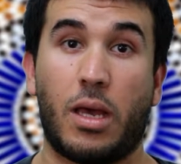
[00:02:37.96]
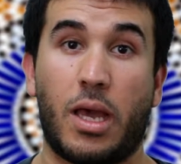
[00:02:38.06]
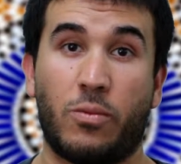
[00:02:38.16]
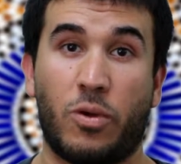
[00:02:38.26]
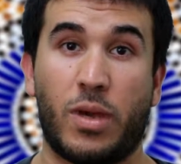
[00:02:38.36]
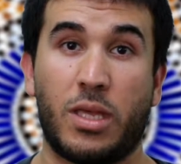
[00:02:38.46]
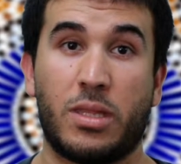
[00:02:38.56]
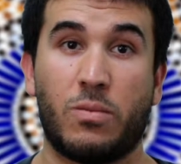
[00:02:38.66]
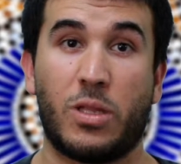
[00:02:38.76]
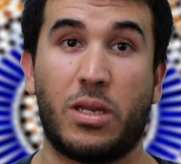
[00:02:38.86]
And we made
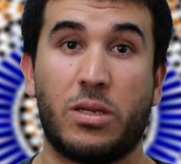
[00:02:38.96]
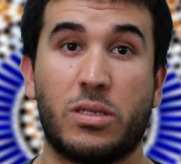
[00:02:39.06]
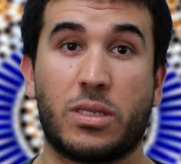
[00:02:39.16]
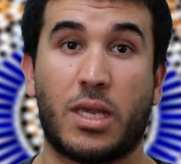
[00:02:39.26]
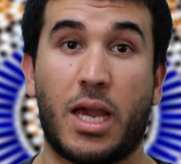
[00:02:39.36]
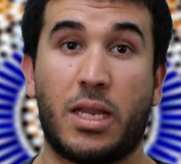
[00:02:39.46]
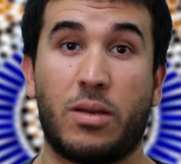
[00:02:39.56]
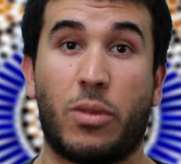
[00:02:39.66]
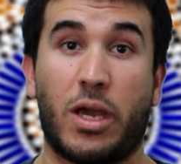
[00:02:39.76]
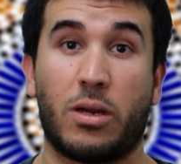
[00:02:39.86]
them leaders guiding
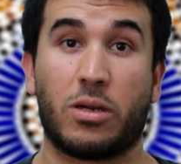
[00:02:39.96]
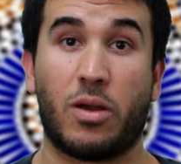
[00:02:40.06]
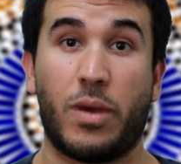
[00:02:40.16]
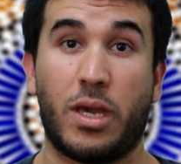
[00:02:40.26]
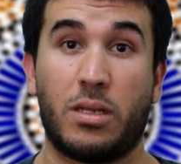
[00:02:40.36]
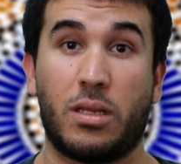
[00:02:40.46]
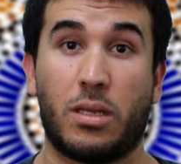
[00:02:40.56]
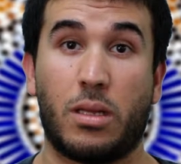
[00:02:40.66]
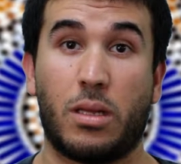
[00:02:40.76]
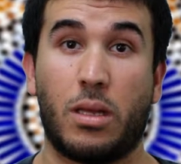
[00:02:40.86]
by our command,
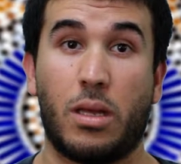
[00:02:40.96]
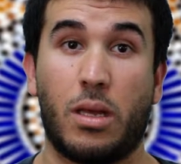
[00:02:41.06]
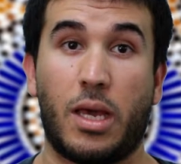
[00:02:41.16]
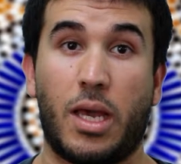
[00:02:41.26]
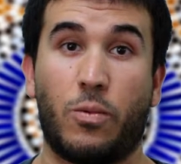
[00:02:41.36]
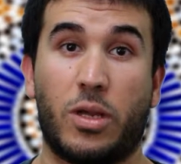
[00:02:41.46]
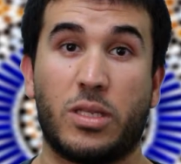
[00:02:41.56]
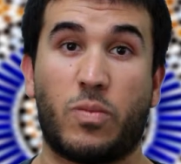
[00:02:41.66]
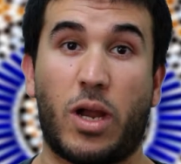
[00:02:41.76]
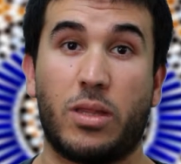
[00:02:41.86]
and we
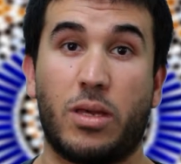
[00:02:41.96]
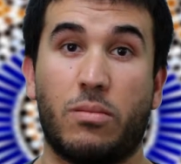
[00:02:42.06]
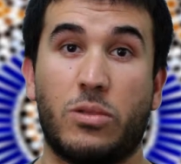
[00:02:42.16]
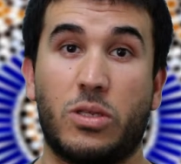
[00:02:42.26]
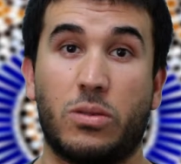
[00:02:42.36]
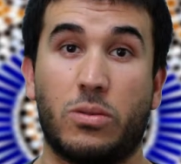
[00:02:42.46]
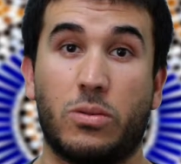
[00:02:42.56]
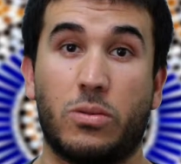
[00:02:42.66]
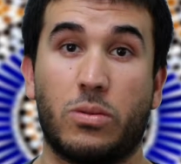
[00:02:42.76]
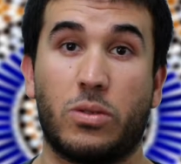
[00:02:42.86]
inspire them
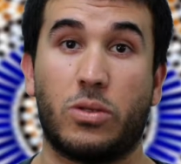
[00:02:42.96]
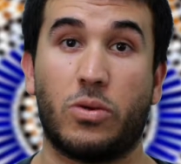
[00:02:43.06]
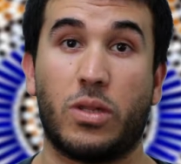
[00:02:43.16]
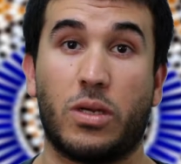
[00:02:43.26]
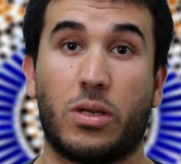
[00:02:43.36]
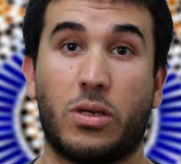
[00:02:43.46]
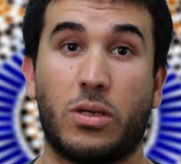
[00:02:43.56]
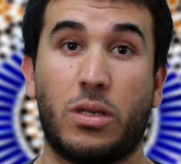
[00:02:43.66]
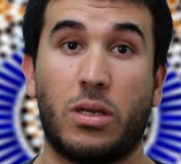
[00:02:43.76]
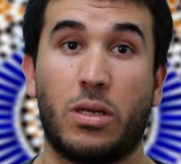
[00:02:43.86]
to doing the
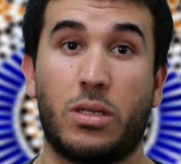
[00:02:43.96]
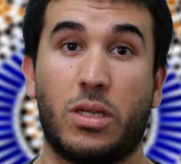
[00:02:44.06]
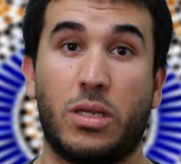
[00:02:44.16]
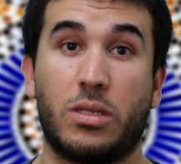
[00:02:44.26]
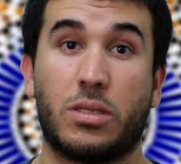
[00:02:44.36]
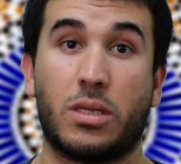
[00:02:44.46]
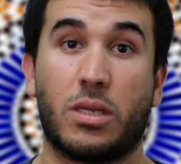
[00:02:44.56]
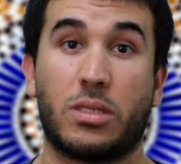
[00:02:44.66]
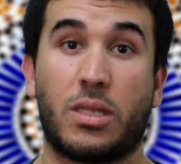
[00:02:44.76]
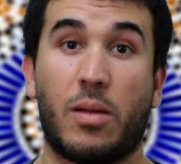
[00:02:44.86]
good deeds,
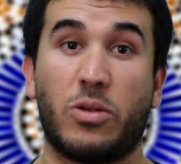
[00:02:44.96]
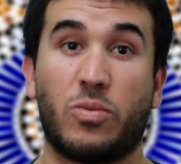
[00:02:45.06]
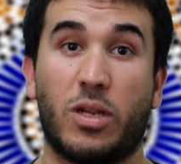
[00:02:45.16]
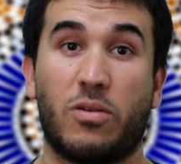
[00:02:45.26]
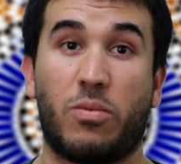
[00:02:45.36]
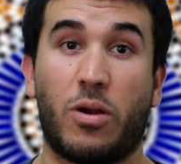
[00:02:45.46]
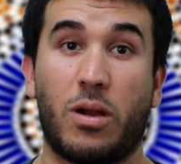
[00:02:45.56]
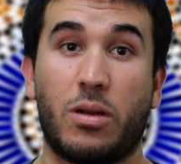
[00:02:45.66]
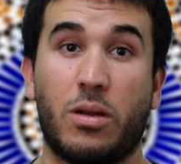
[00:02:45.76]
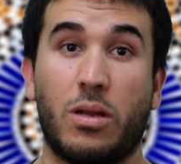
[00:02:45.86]
establishment of
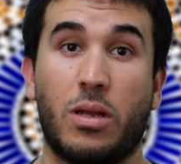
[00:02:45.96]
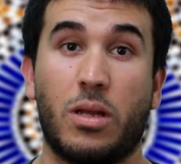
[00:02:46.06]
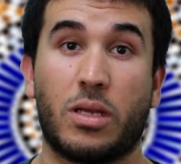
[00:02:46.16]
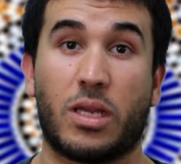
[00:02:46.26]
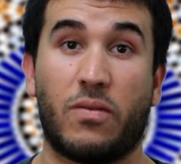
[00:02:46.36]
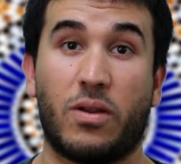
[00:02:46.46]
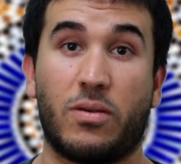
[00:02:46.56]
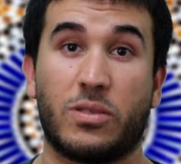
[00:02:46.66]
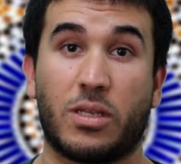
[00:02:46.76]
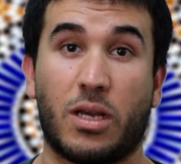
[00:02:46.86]
prayer, giving of
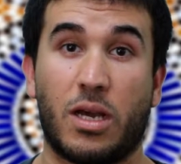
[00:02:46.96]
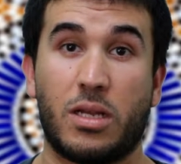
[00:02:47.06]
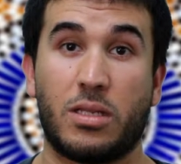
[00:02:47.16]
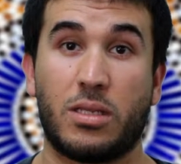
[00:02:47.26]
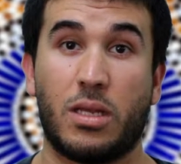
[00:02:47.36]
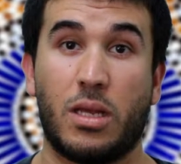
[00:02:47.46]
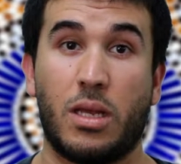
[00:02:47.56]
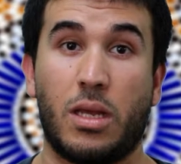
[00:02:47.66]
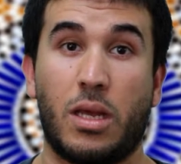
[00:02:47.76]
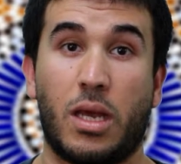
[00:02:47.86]
zakat,
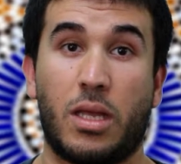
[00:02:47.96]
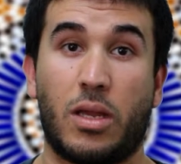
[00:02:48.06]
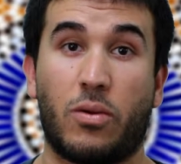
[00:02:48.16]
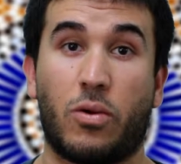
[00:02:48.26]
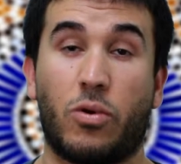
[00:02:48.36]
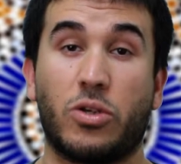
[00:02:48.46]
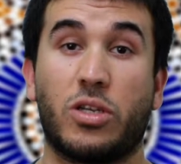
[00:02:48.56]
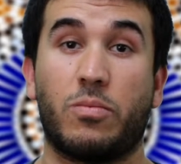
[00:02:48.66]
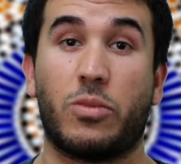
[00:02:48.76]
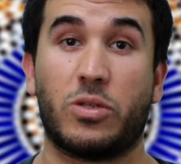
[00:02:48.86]
and they were
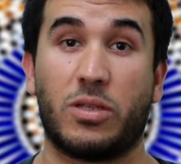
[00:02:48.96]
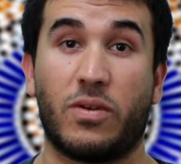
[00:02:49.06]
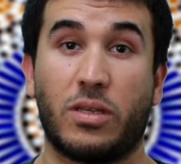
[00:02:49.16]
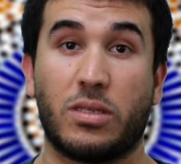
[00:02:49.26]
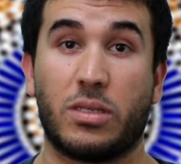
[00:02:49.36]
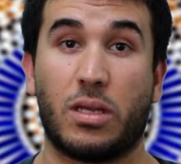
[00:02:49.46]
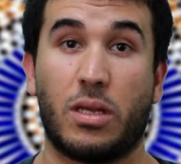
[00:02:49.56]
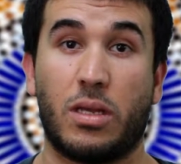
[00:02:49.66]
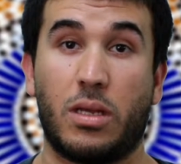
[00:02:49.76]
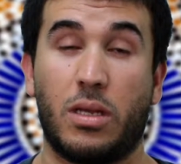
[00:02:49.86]
worshippers of us.
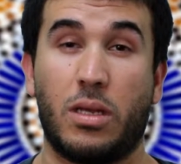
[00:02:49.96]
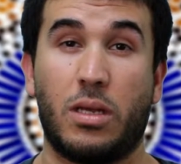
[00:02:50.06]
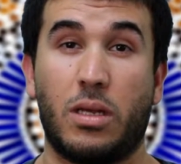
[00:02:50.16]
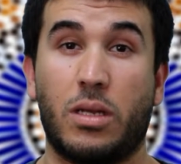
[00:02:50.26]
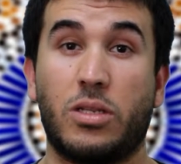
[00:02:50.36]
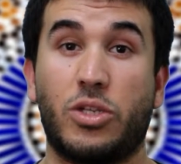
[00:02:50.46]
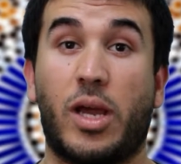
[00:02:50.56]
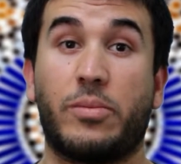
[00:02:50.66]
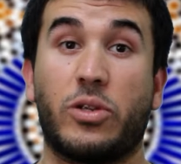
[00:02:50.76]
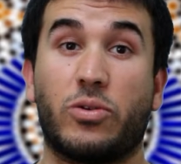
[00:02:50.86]

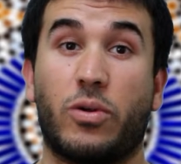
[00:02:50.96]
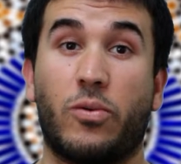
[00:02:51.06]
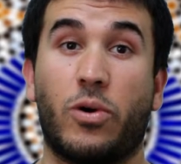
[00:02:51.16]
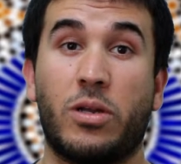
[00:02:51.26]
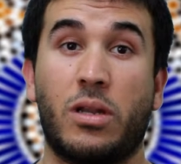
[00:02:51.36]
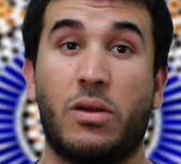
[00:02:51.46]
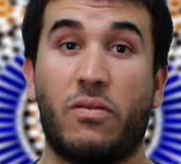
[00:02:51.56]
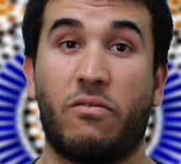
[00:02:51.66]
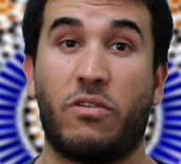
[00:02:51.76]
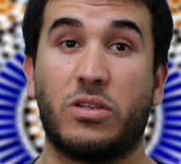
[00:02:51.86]
Chapter 21,
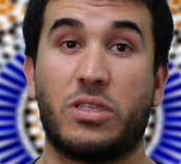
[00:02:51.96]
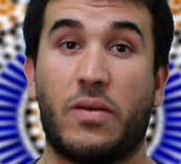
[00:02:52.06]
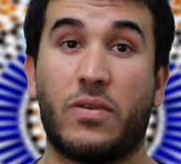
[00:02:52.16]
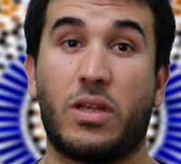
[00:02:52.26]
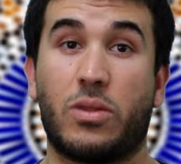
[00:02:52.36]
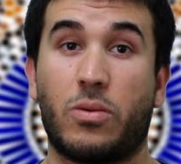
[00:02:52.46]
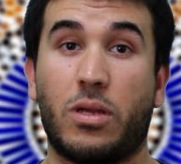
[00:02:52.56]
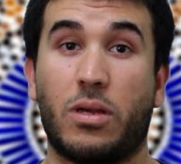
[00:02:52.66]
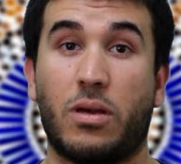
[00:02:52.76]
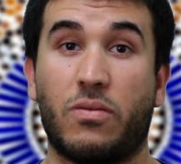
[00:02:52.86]
verse
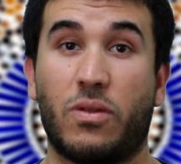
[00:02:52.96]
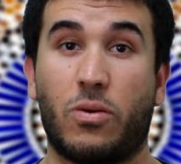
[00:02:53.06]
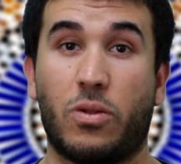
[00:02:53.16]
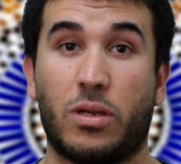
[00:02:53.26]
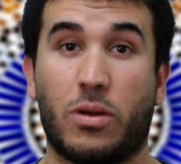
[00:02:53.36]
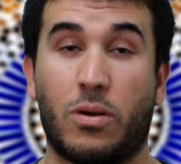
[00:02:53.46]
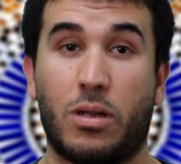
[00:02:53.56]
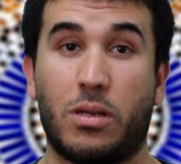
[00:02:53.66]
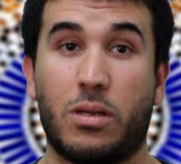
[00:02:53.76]
73 of the Holy Quran.